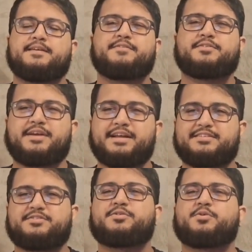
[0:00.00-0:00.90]
If you liked
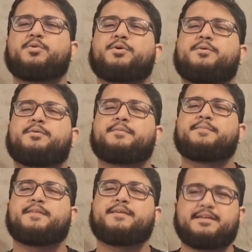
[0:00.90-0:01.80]
the tutorial,
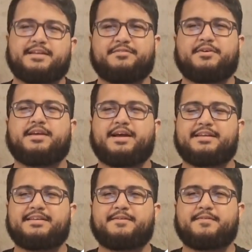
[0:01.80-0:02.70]
leave your
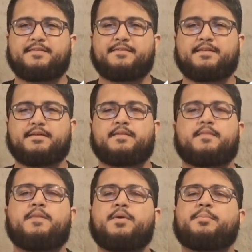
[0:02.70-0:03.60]
like,
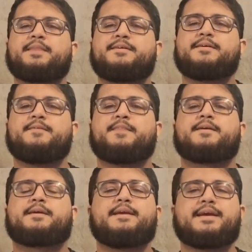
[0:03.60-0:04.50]
comment,
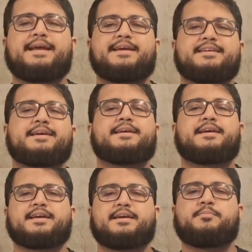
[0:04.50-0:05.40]
anything
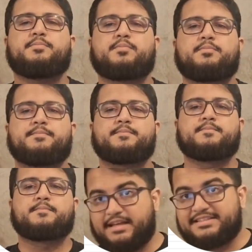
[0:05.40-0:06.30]
that can improve,
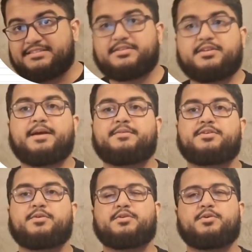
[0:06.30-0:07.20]
and subscribe
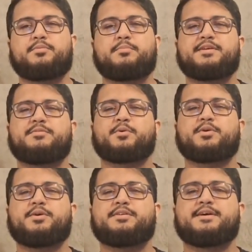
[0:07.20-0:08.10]
so you don't miss more
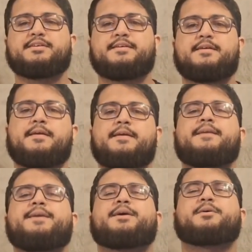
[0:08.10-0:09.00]
content.
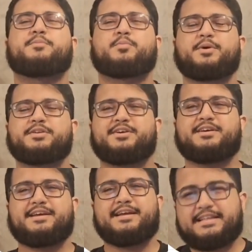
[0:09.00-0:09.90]
Thank you for watching
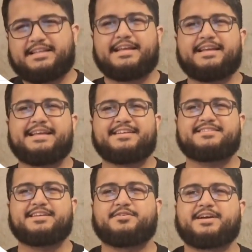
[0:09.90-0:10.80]
and
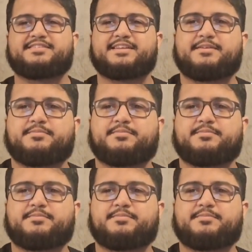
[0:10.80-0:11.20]
see you next time.